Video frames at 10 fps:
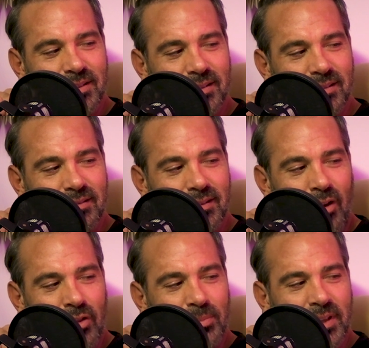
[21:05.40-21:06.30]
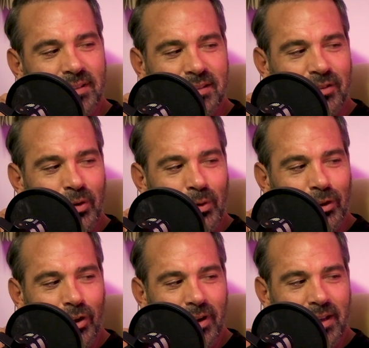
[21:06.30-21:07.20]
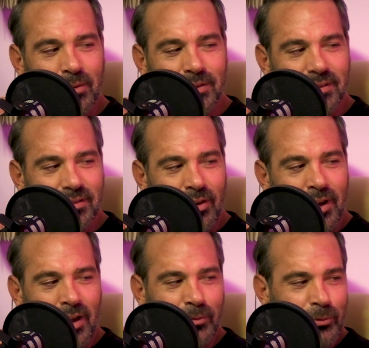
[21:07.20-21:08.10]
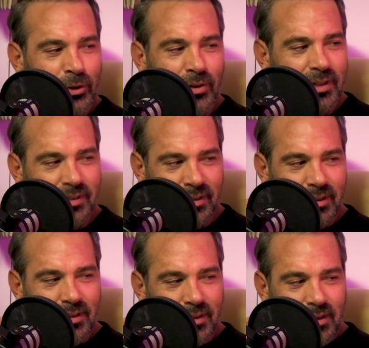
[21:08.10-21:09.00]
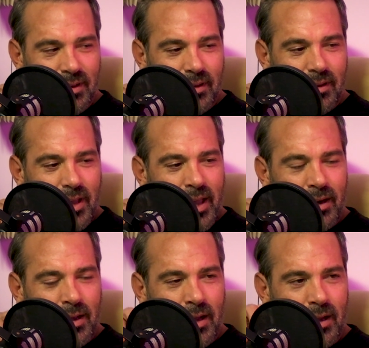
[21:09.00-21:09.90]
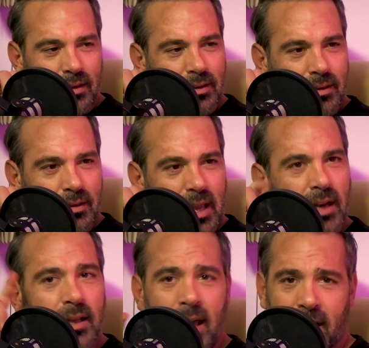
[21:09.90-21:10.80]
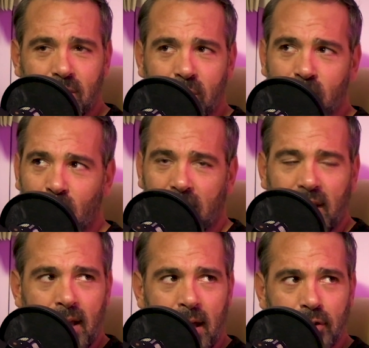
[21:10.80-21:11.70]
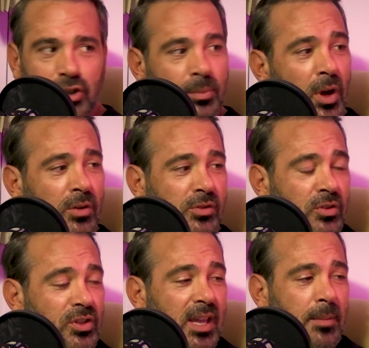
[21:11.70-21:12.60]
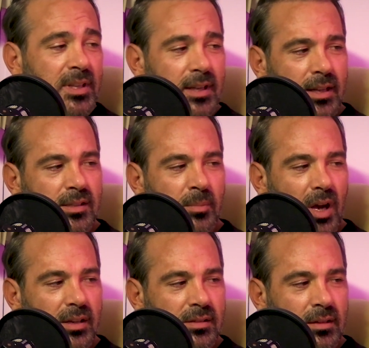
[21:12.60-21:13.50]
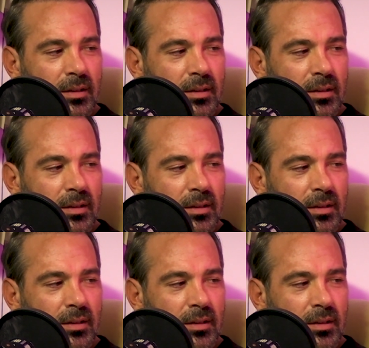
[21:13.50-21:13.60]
just all the places you don't look. And I was just on a hunt for grease. And Katie Hess was working at Shimon, so she came in to get some ice.